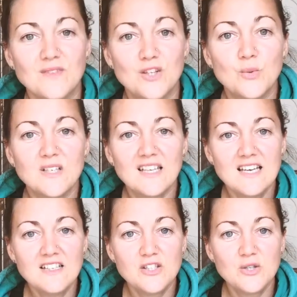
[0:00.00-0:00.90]
you would
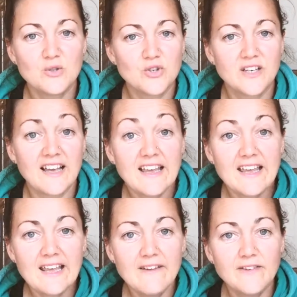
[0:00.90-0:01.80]
lean into your trigger
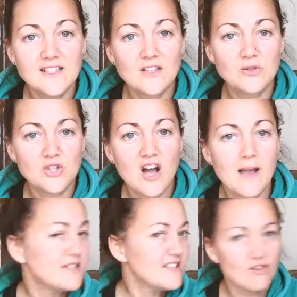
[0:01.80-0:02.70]
every single
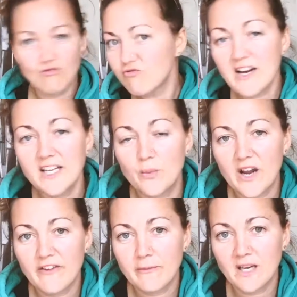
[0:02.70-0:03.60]
time instead of running
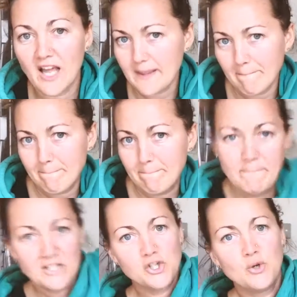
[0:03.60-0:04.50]
away from it like the
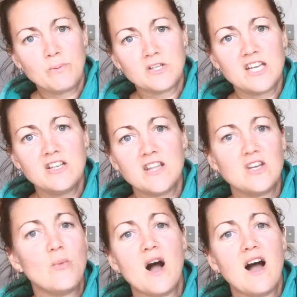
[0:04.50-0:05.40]
bitch you pretend
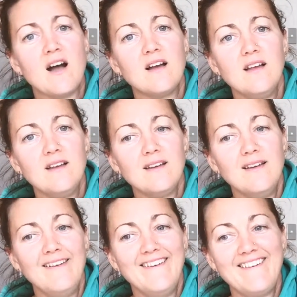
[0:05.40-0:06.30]
that you
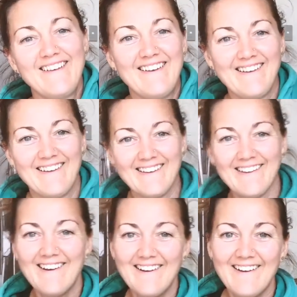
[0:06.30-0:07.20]
are.
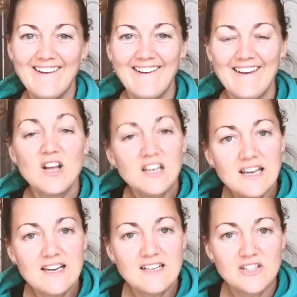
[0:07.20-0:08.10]

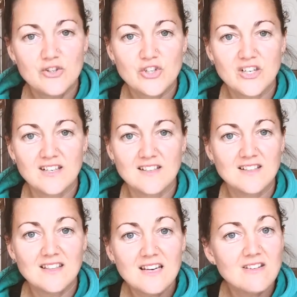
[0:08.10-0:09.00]
Lean into your triggers.
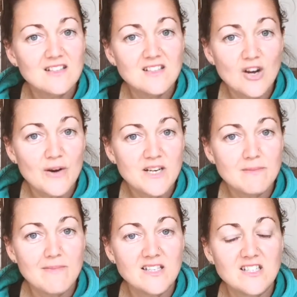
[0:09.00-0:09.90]
There is so much
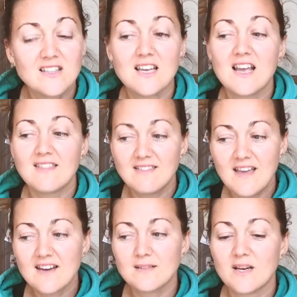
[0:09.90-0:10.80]
magic there, and
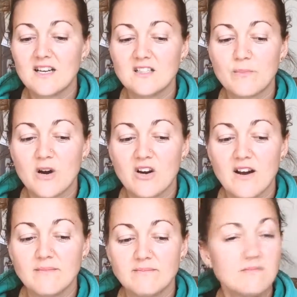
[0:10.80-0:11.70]
that is my next
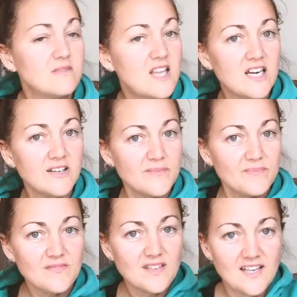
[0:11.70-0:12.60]
program. There.
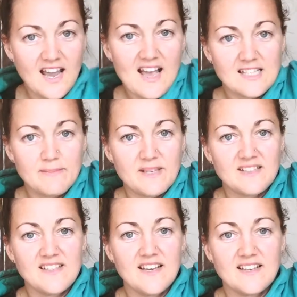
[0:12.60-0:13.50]
It has been
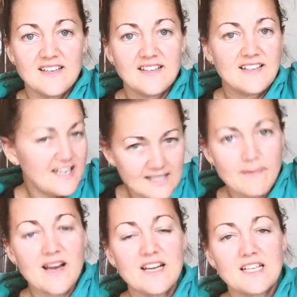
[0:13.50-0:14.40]
said. It is
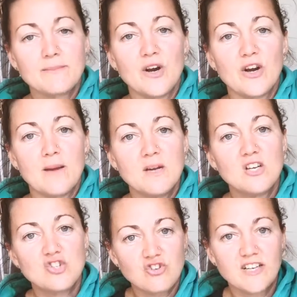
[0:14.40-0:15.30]
my next program.
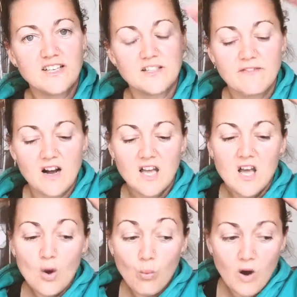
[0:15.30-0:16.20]
Triggered as fuck.
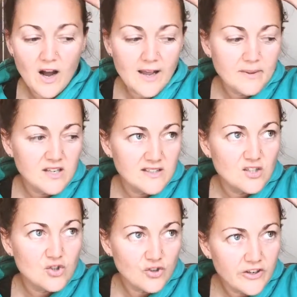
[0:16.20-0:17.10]
Why? Because
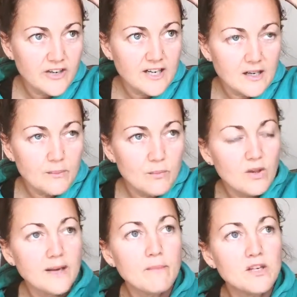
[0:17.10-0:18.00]
triggering,
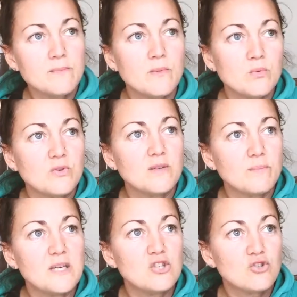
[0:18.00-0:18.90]
like most people would
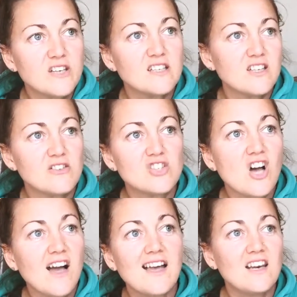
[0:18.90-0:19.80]
be triggered their
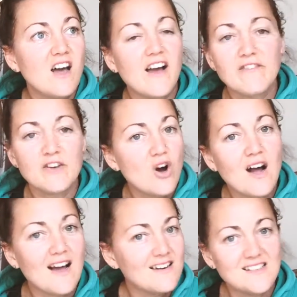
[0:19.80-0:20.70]
entire life,
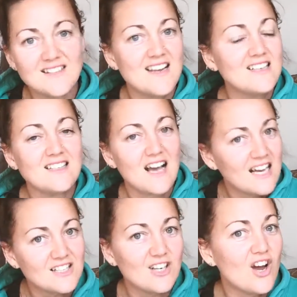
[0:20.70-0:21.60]
not understanding the
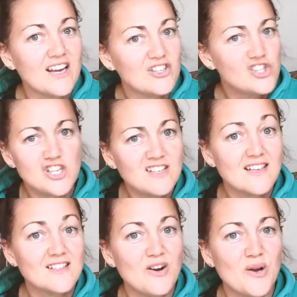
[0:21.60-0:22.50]
underlying shit
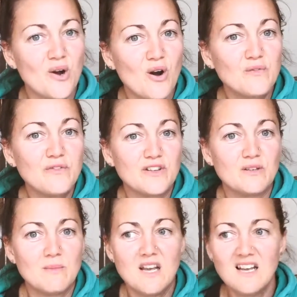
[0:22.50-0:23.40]
that's going on for them.